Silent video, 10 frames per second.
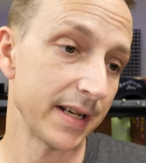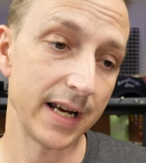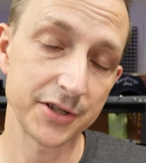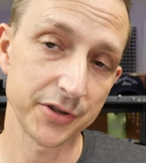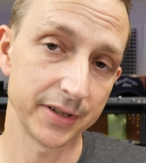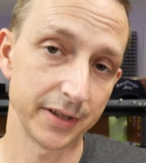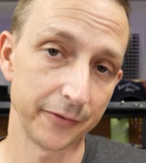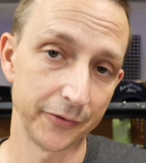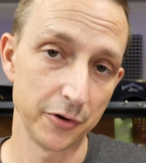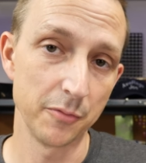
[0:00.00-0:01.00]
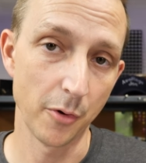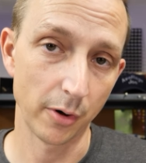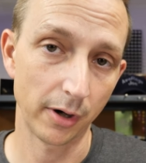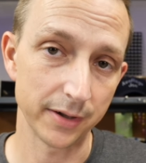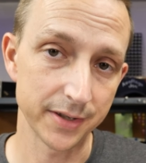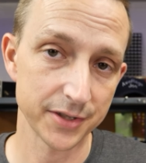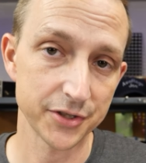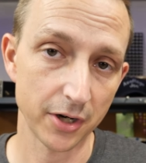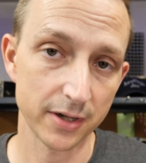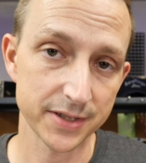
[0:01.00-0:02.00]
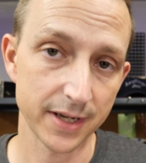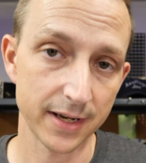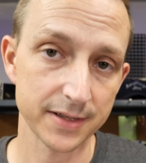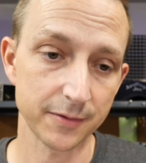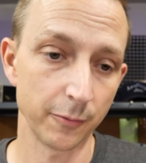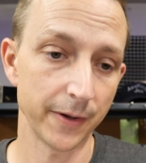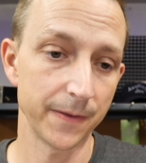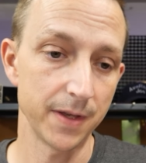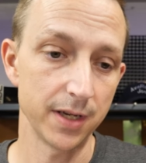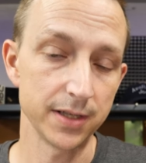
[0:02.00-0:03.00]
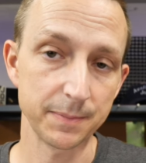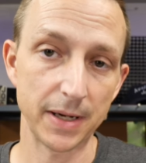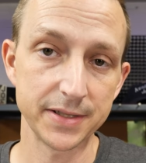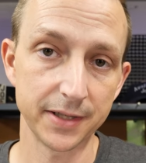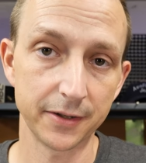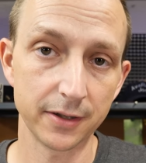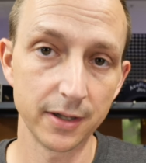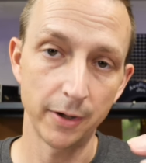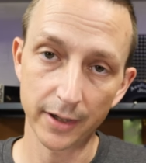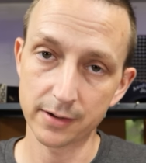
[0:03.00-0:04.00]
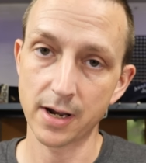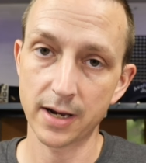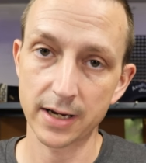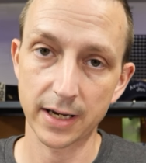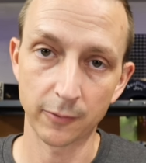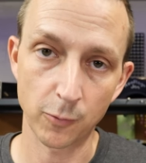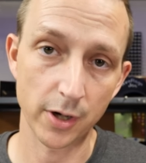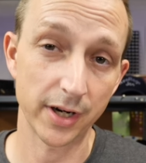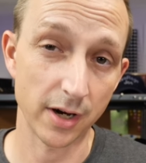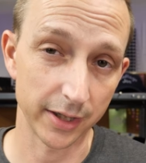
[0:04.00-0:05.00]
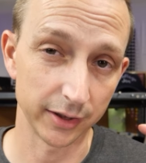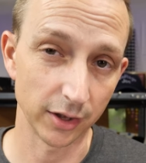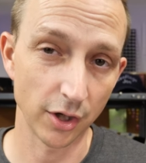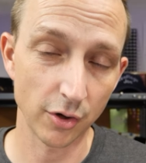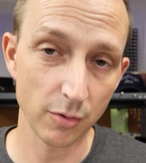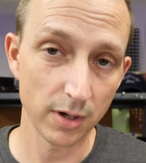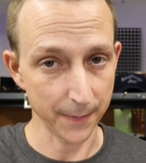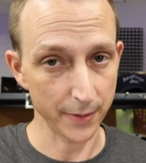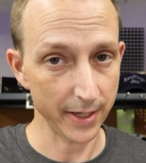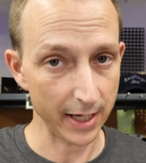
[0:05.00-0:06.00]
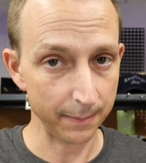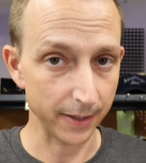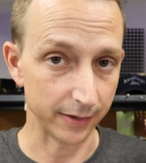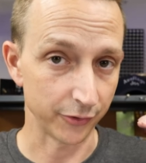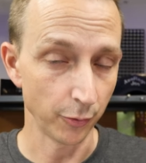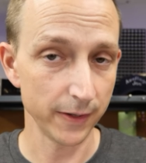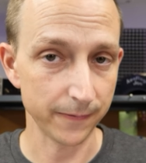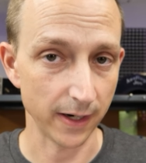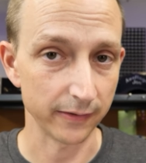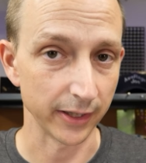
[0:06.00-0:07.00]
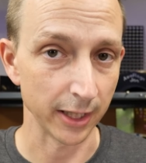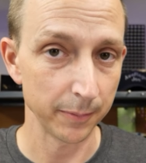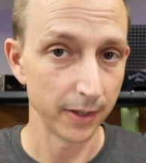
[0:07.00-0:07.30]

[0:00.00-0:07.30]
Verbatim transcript: I actually did a few more discharge tests with the space heater, one on high and one on low, 30 amp and 25 amp.